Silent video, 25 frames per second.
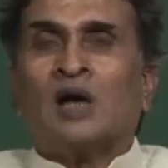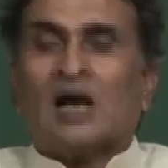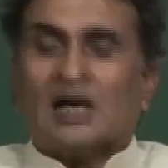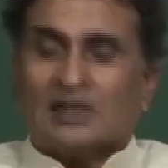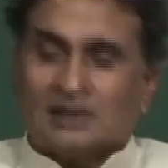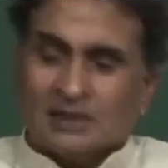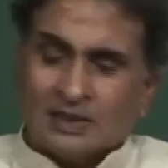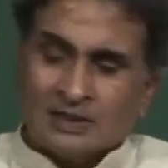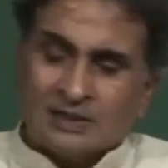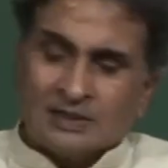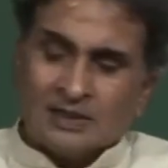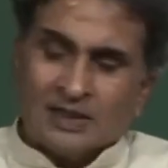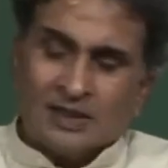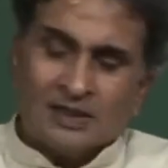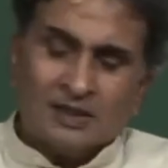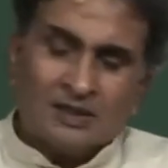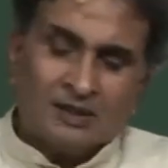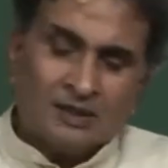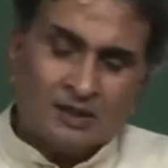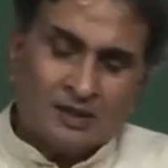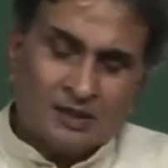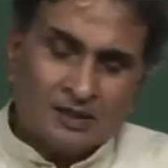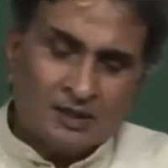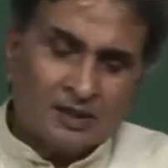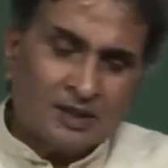I just
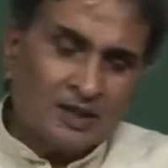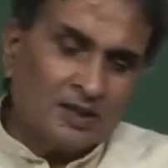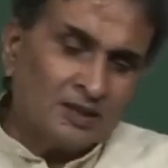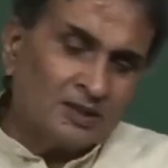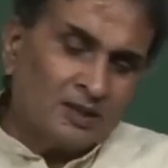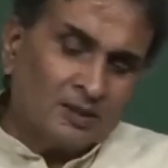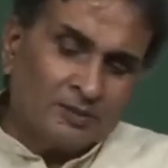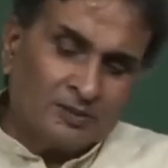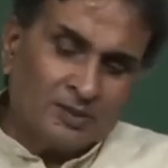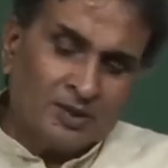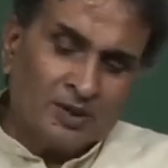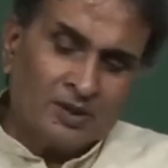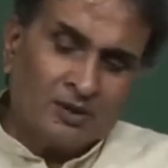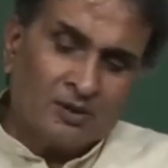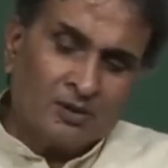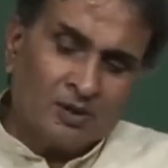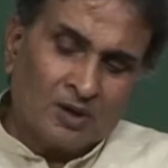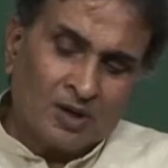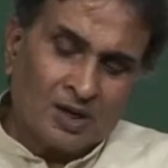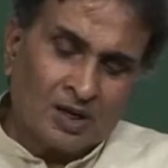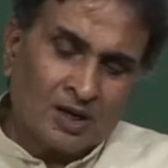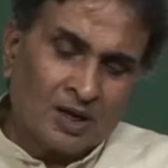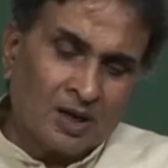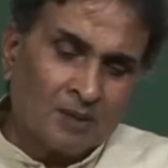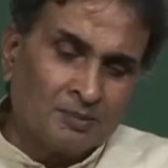said there is something
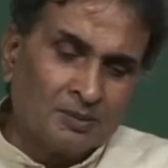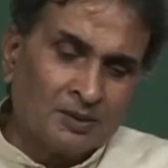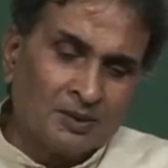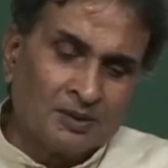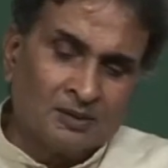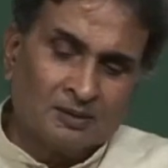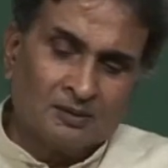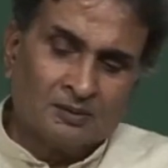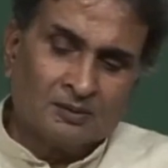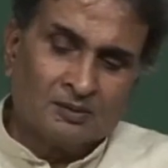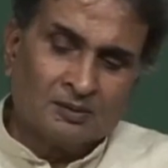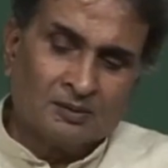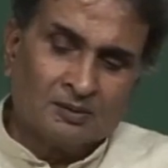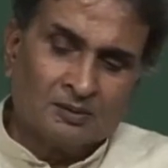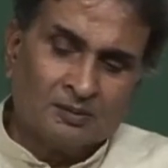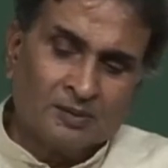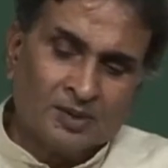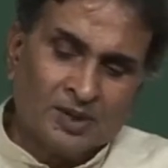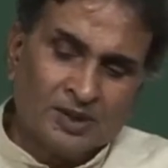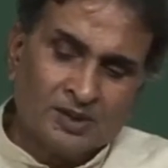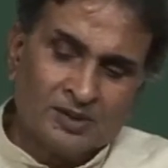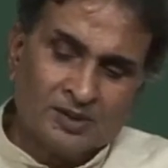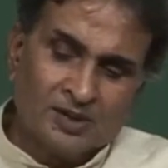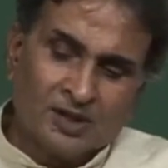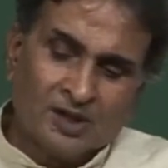called a couple
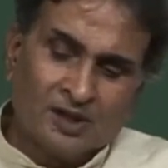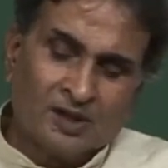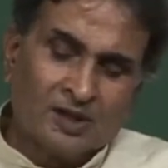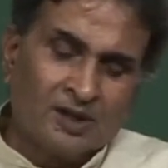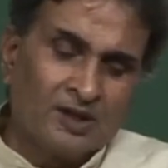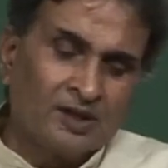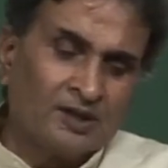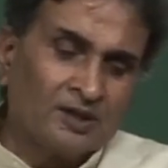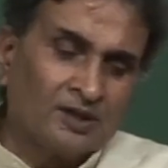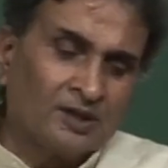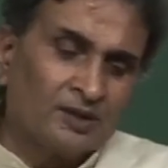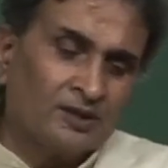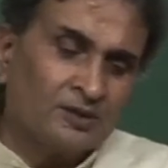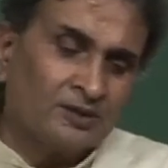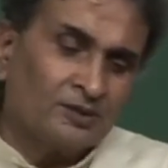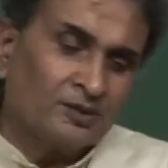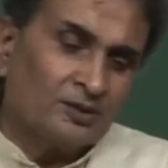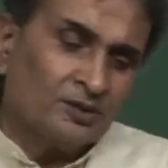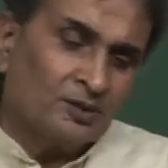being generated.